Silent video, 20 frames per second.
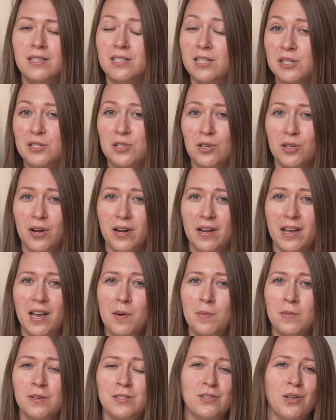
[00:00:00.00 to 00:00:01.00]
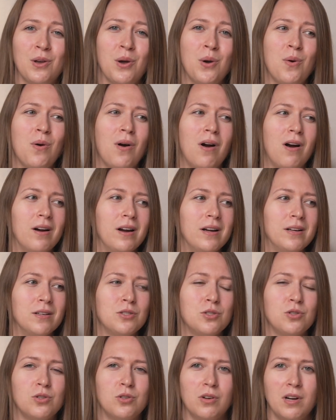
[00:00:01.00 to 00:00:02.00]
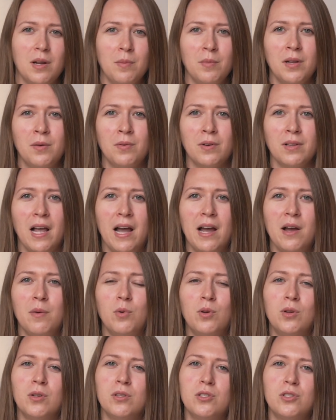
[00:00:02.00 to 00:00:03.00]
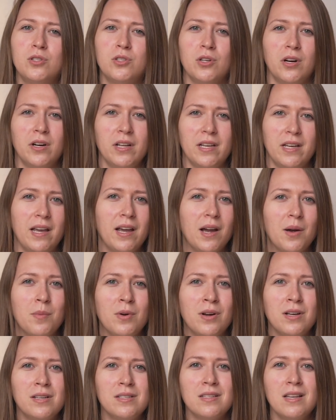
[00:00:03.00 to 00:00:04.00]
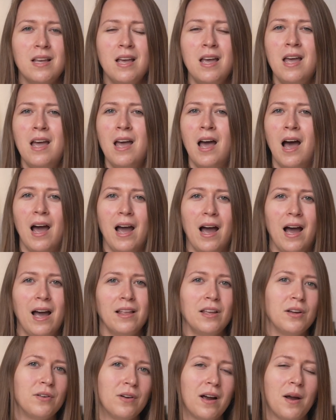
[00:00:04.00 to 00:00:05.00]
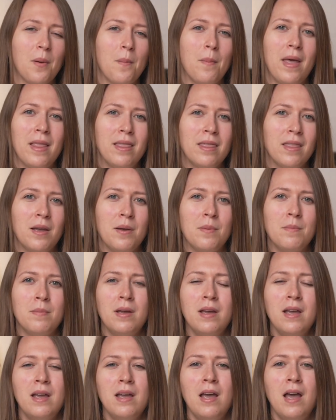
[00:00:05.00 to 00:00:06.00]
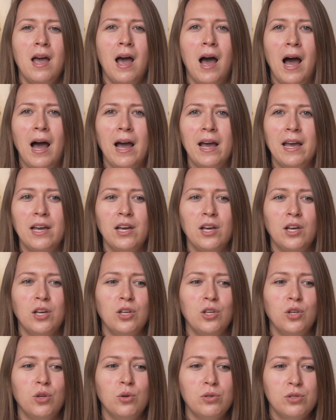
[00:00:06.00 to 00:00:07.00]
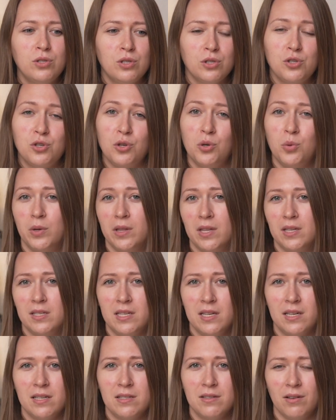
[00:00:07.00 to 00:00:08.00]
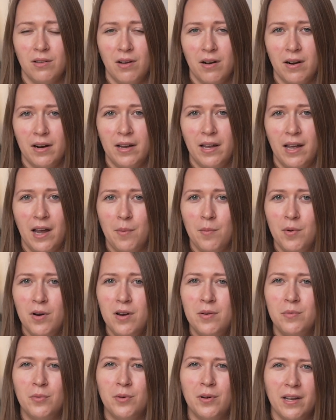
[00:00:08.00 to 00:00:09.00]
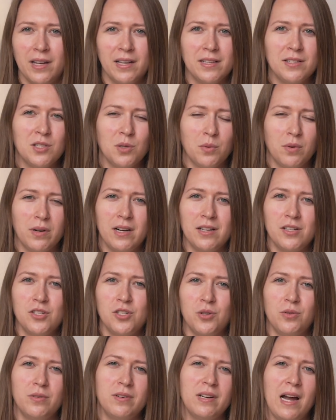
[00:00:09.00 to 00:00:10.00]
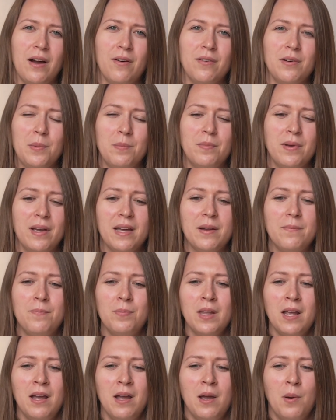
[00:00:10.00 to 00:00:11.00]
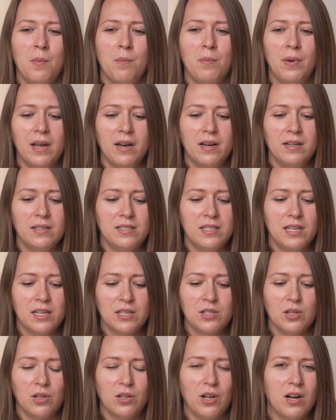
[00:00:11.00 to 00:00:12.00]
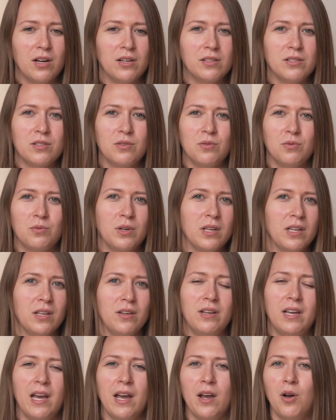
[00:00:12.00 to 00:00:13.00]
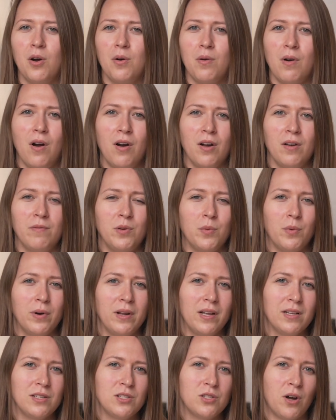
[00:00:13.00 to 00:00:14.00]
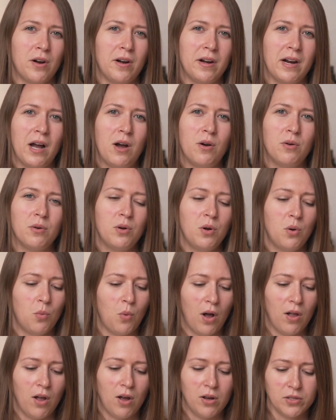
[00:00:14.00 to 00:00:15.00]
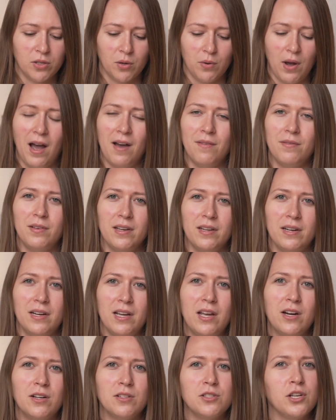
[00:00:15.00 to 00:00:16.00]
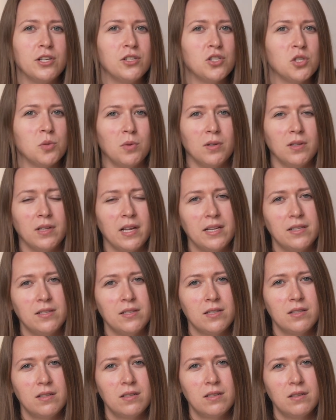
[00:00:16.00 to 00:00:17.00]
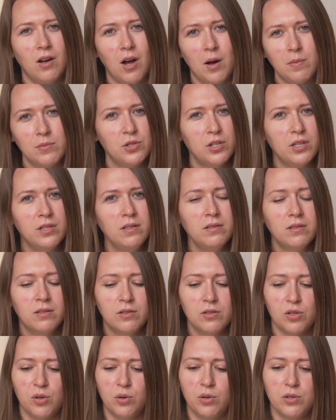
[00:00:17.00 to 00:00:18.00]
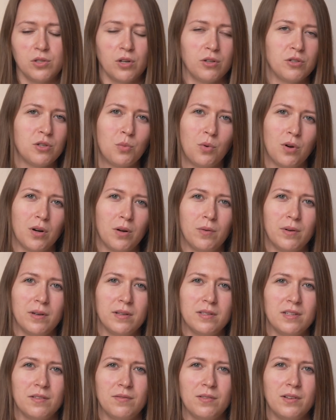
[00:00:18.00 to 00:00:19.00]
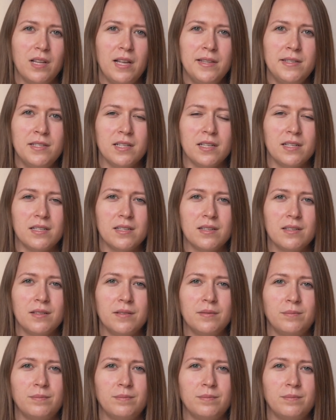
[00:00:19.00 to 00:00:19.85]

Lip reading: DSLR cameras, though, are extremely reliable, sturdy cameras. I highly recommend them. I used to shoot with a DSLR camera, and we'll get into what I shoot now in a bit. But DSLRs, really, you can't go wrong if you want to get started out while also having an interchangeable lens option, so you can start to work with different lenses.